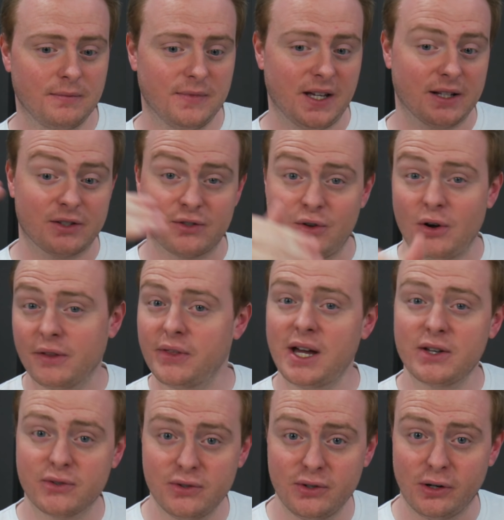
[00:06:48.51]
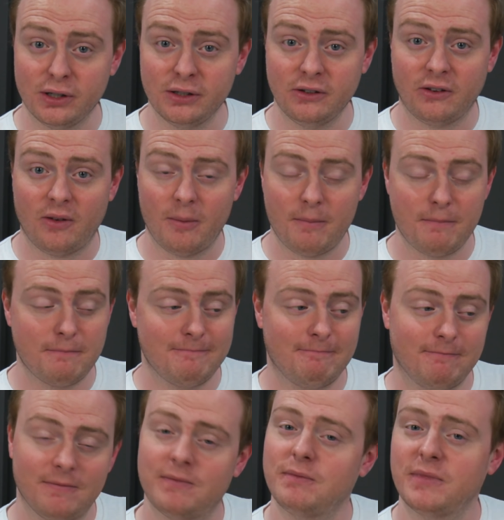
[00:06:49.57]
that's not $1,000,
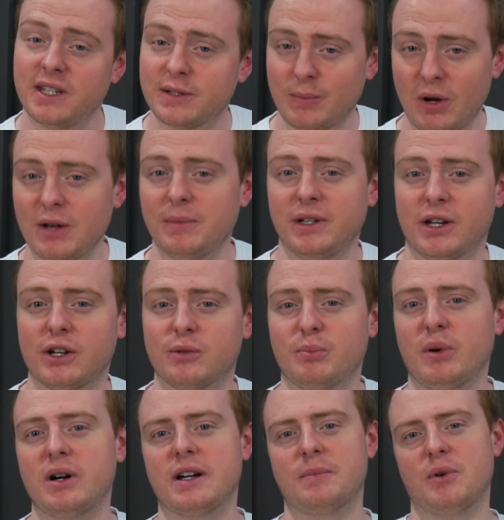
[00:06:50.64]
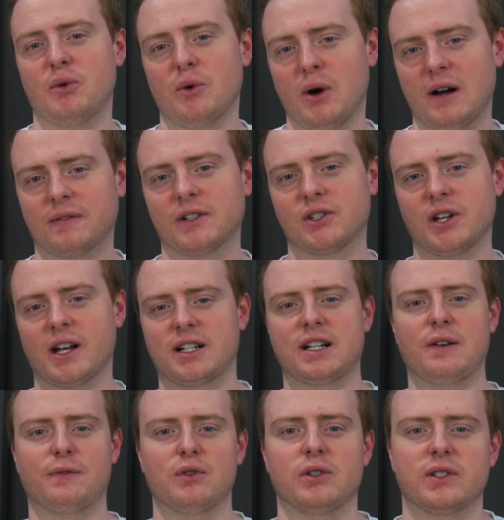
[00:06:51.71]
this might be a good buy, but we'll have to check it
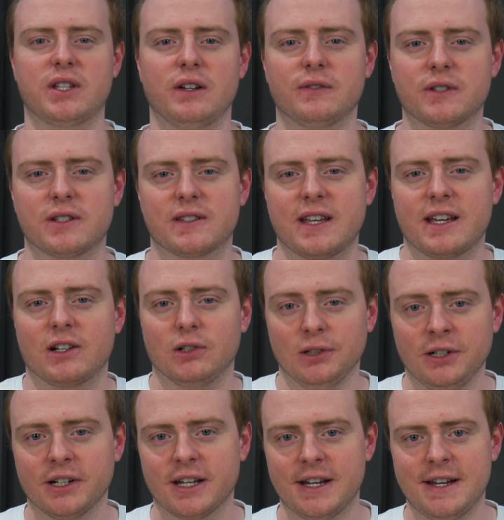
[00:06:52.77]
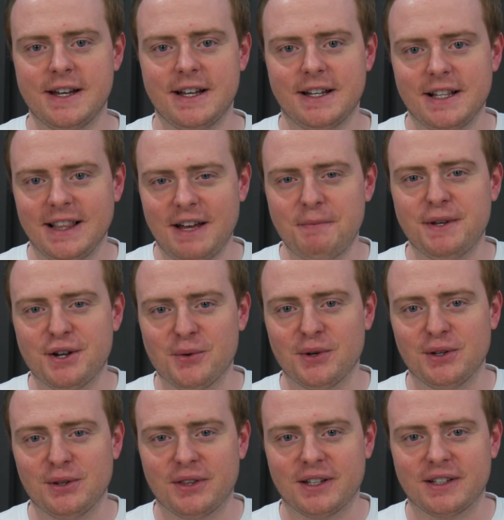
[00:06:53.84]
out for ourselves to take a look. Let me know
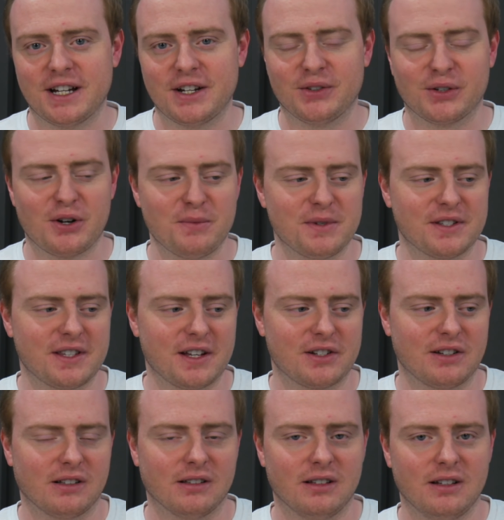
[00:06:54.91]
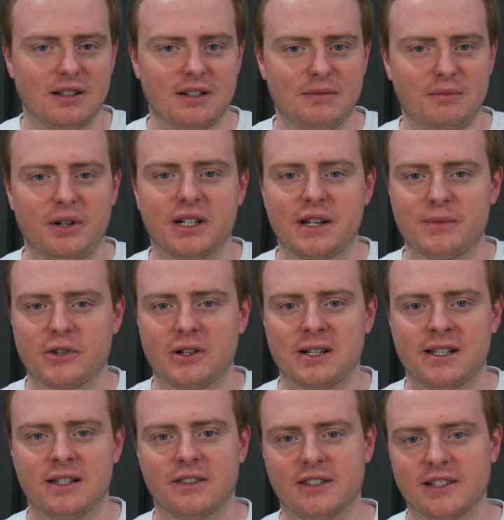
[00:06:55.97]
what you think down in the comment section. My name's
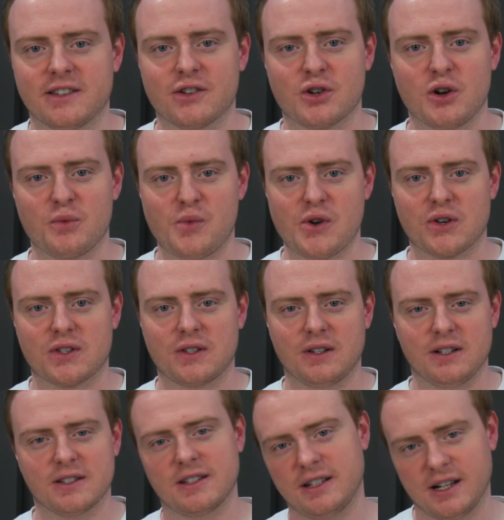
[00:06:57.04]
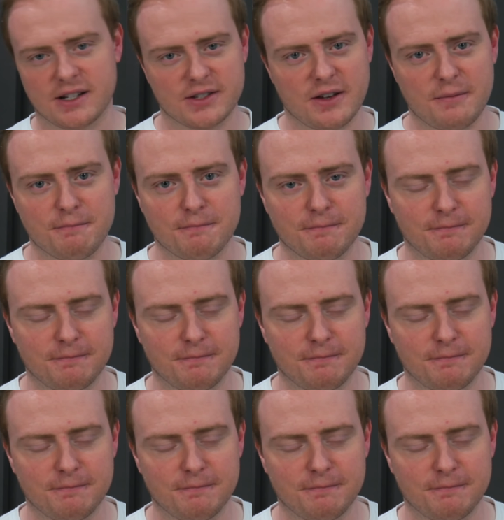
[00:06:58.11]
Ollie. This is ShockBox. I'll see you next time.